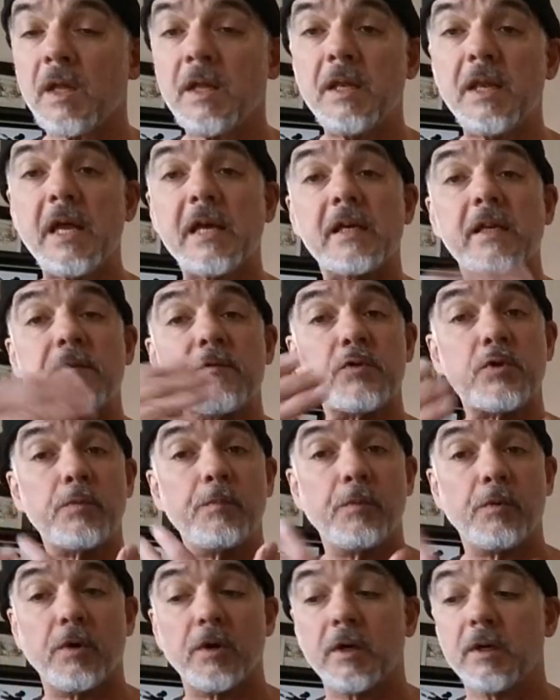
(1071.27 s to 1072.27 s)
And that gives you
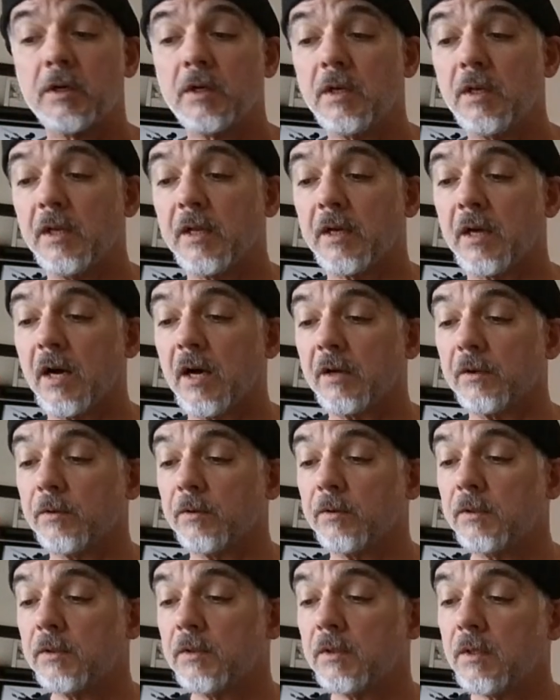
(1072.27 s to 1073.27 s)
more
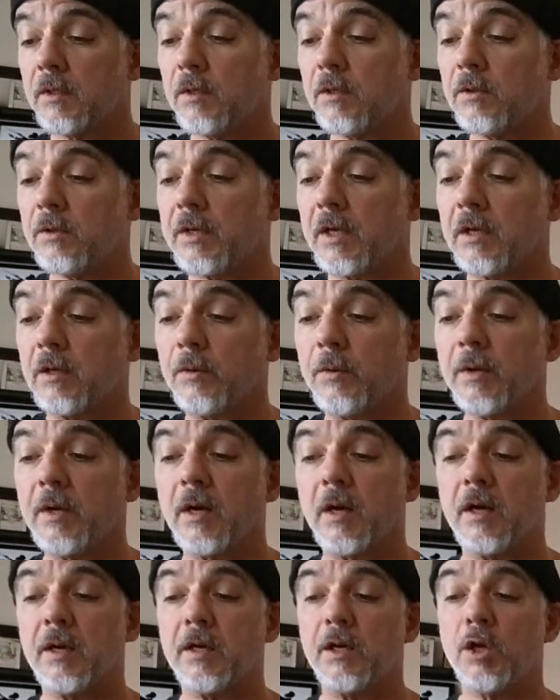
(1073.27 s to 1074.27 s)
legato. Okay, going
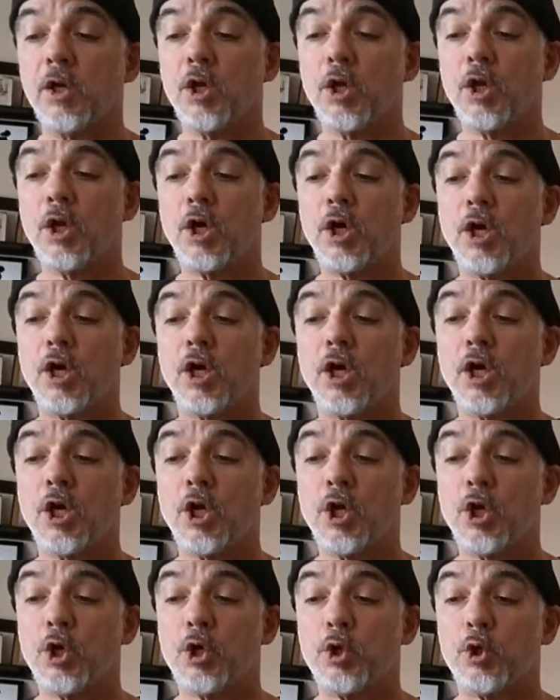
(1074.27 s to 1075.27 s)
on.
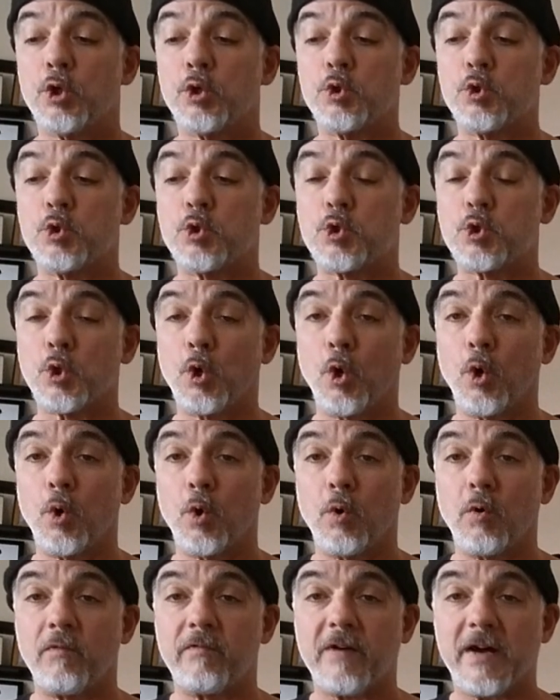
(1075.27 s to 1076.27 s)

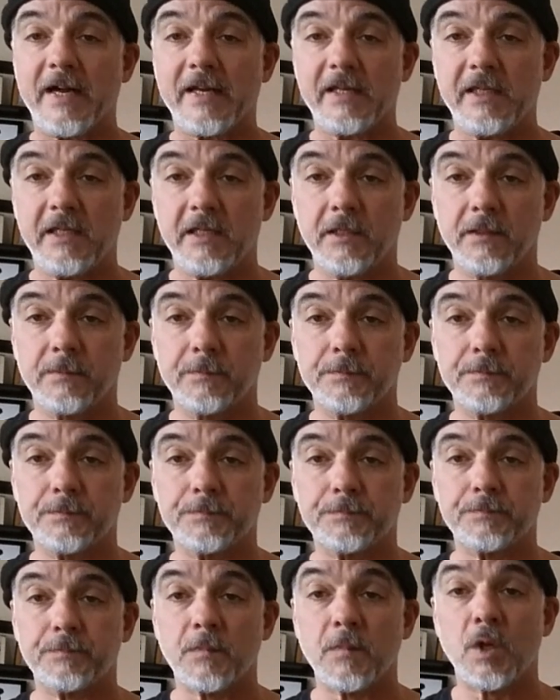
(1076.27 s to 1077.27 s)
Giovani.
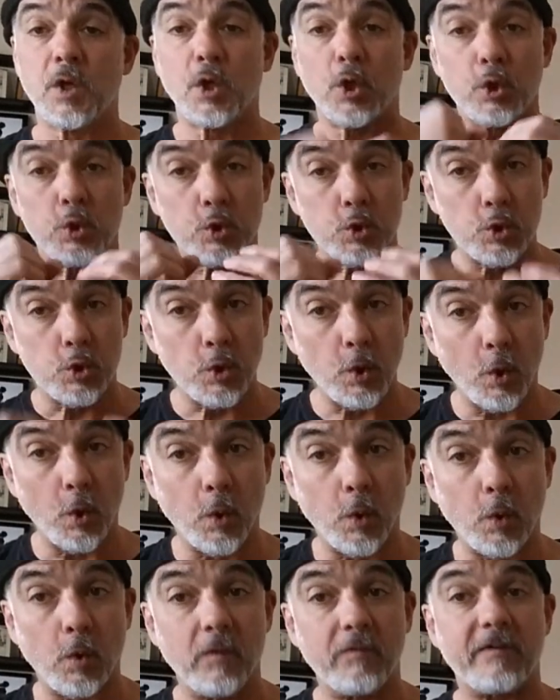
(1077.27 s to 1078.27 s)

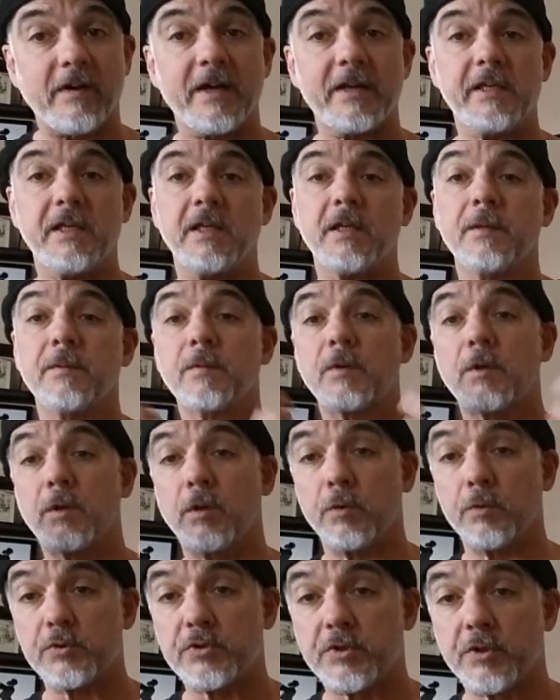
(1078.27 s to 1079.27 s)
Giovani,
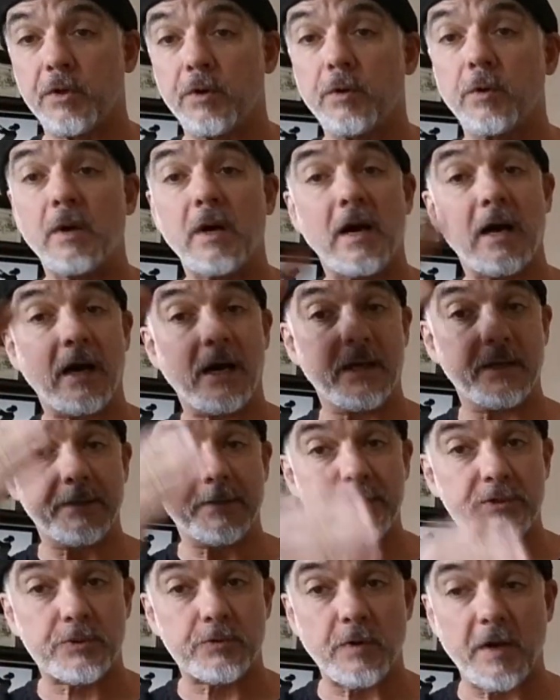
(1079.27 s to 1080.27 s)
closed O on
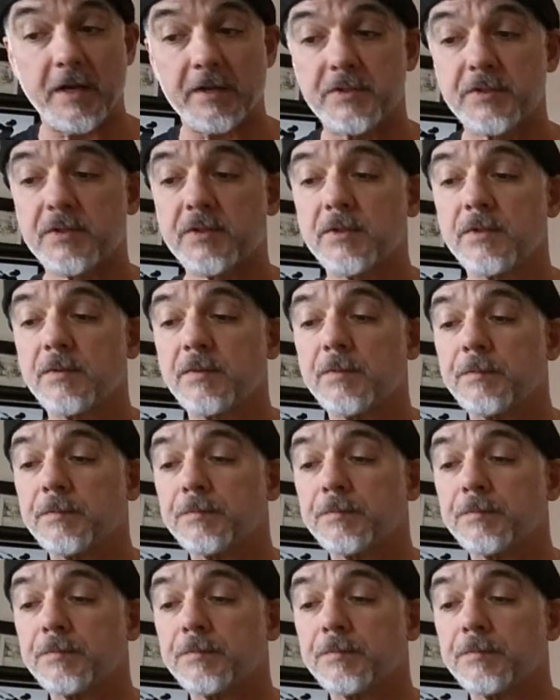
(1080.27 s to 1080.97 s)
the stress.